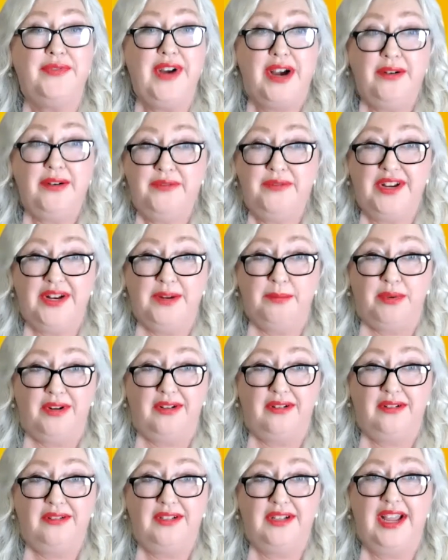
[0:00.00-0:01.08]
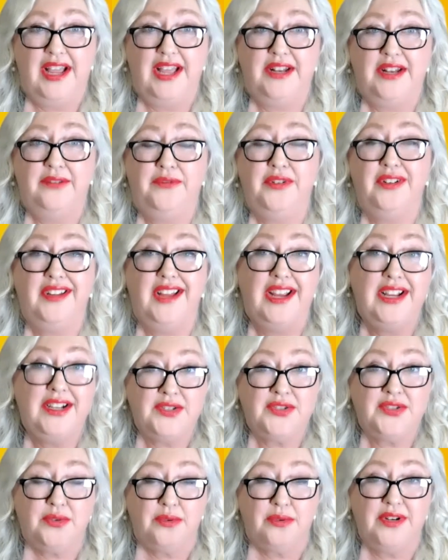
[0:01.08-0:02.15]
very readable. And if you like
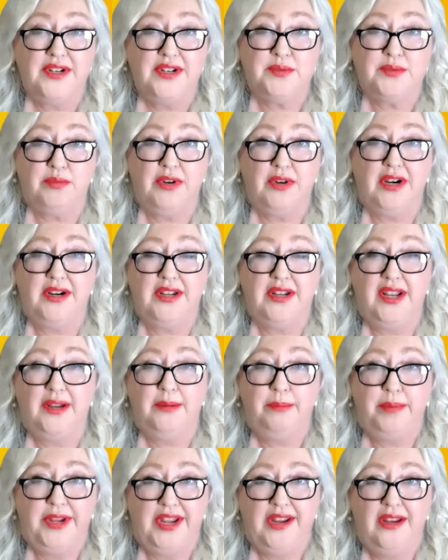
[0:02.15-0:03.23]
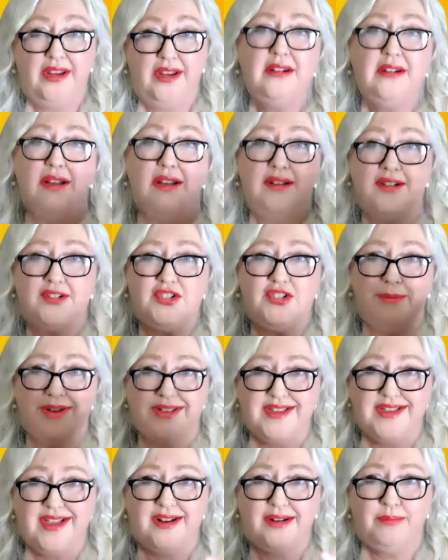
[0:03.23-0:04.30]
stories where an EMP,
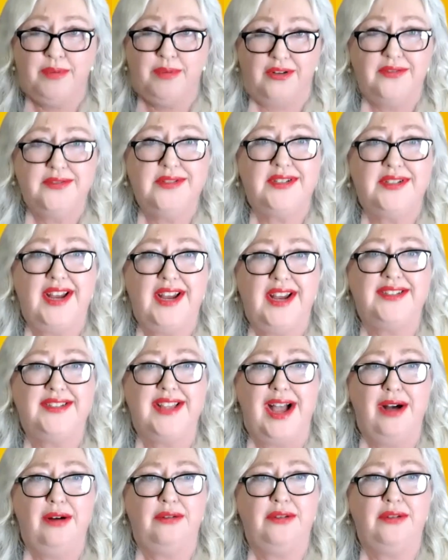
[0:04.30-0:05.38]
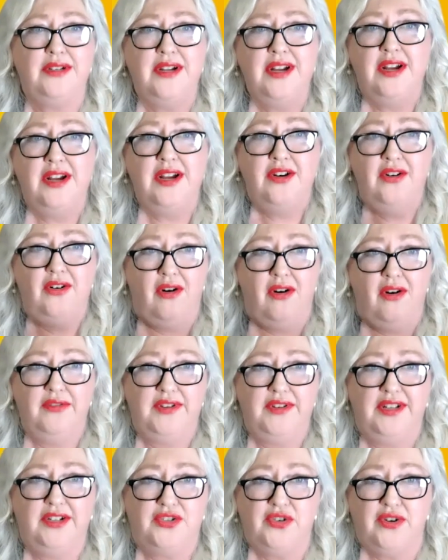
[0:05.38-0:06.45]
electromagnetic pulse, takes out all
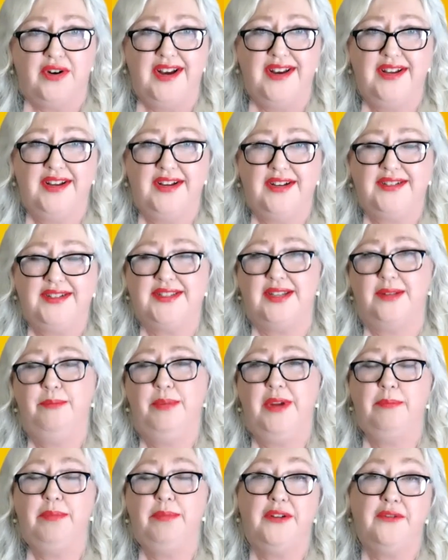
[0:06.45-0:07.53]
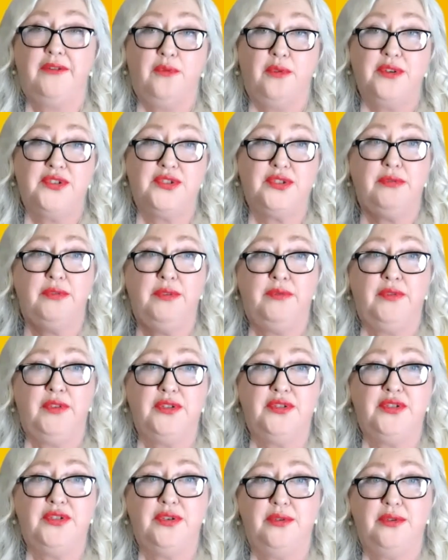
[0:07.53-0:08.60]
the electronics and people are forced to
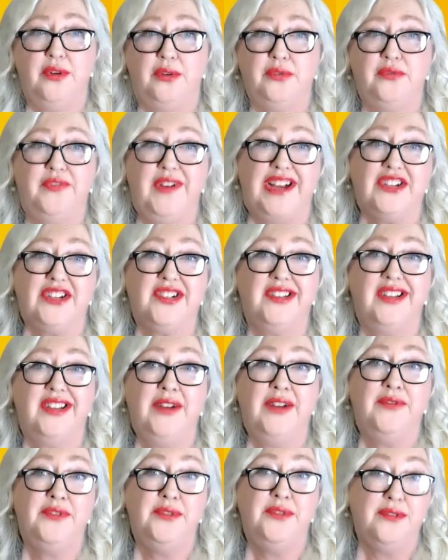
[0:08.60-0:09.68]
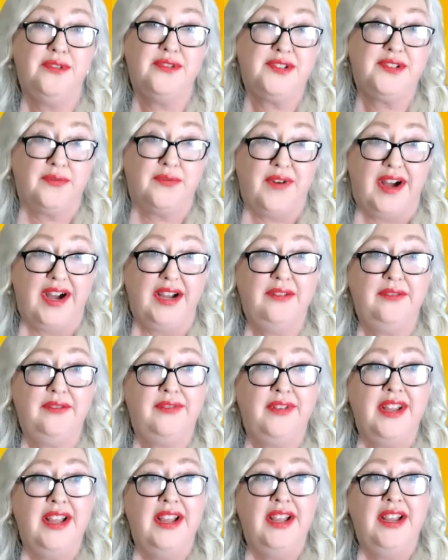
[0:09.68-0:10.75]
revert to an old fashioned life in order to survive,